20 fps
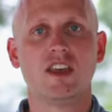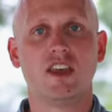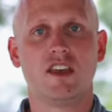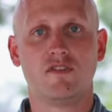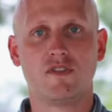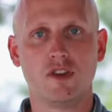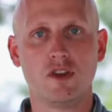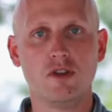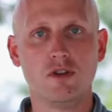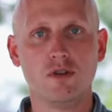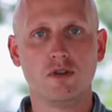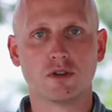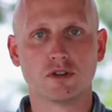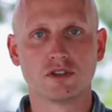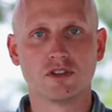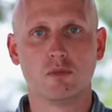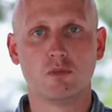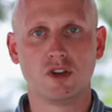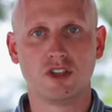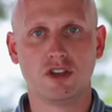If you or
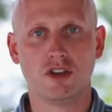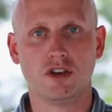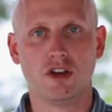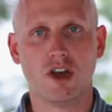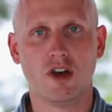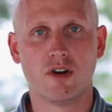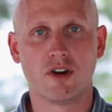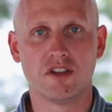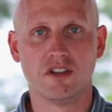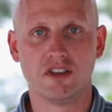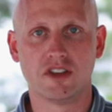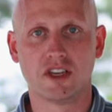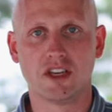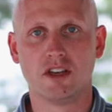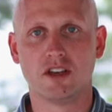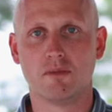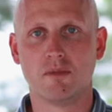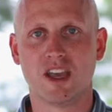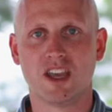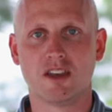someone you know are
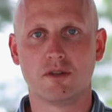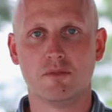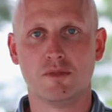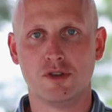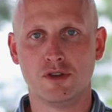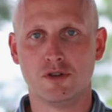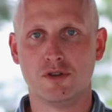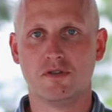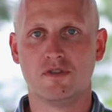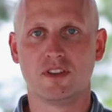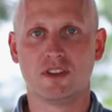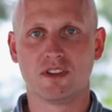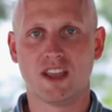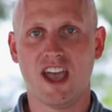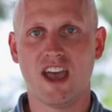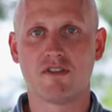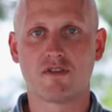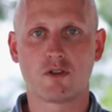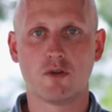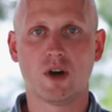looking to make a move and
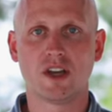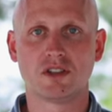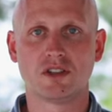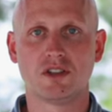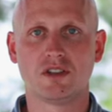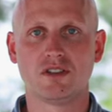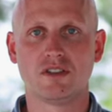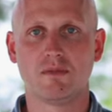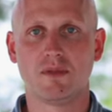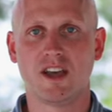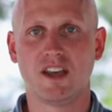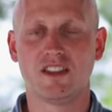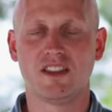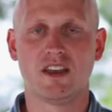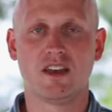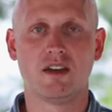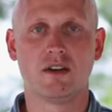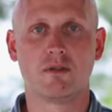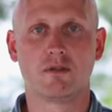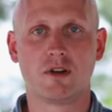have questions about
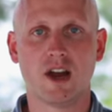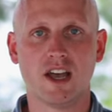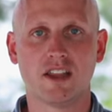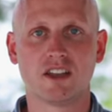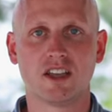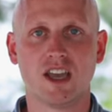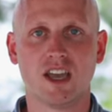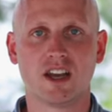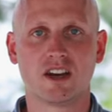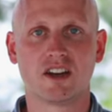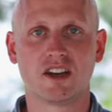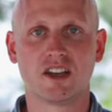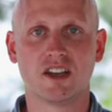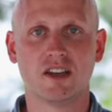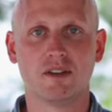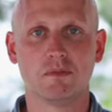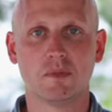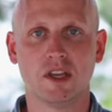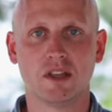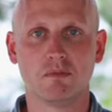the Raleigh
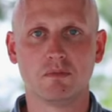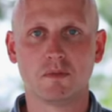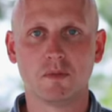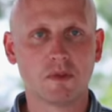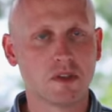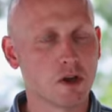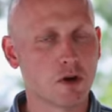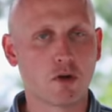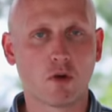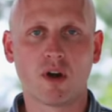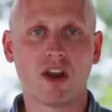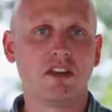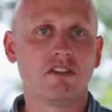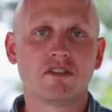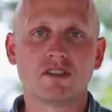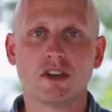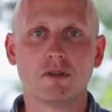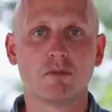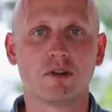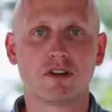area, the great
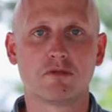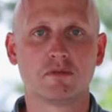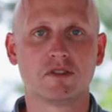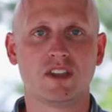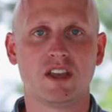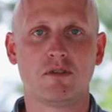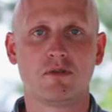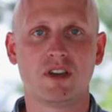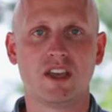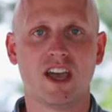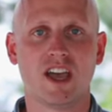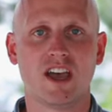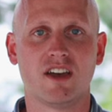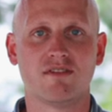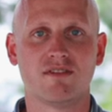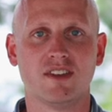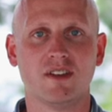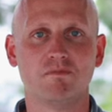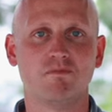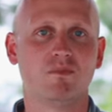suburbs that we
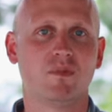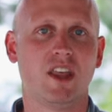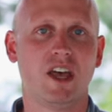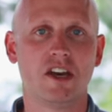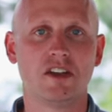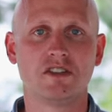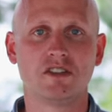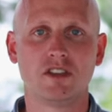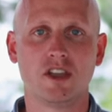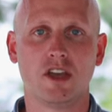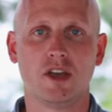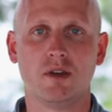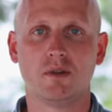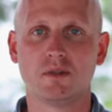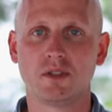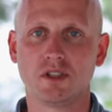have, let us know.